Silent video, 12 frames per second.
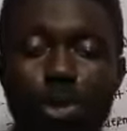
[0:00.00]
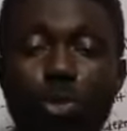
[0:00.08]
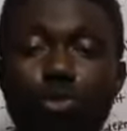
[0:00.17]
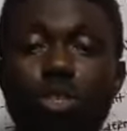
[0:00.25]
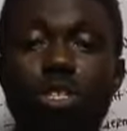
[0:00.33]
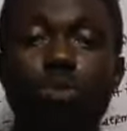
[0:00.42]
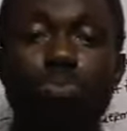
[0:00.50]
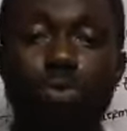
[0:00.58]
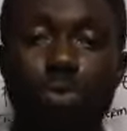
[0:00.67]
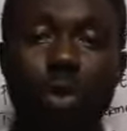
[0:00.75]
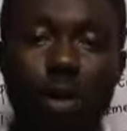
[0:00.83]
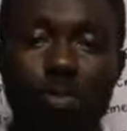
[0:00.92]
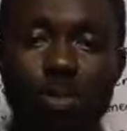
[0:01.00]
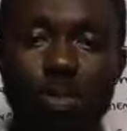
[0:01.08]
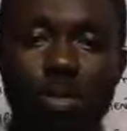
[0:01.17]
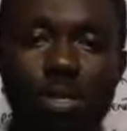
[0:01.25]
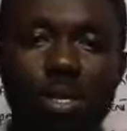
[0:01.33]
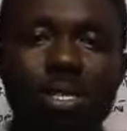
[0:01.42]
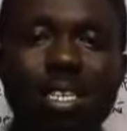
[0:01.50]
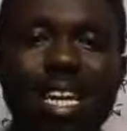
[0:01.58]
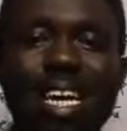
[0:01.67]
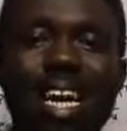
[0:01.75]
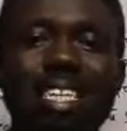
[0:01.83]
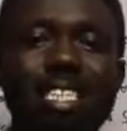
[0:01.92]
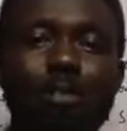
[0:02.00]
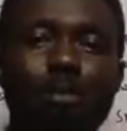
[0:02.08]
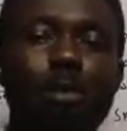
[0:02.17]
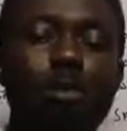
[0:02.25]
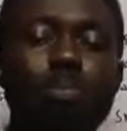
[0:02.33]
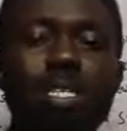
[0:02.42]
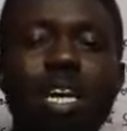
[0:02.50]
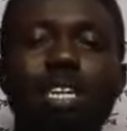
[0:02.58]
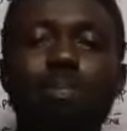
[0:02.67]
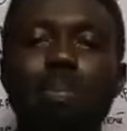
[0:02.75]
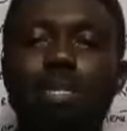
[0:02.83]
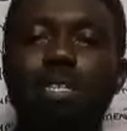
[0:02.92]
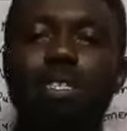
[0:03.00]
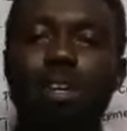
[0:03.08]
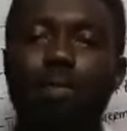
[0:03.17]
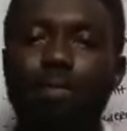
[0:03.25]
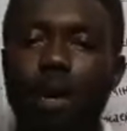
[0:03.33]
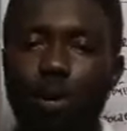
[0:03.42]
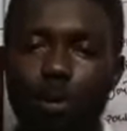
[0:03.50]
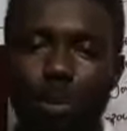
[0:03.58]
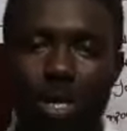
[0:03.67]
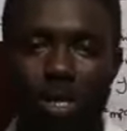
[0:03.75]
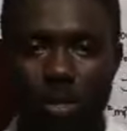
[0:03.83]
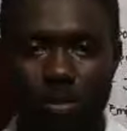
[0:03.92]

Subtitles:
Through these programs, they can develop their immediate environment.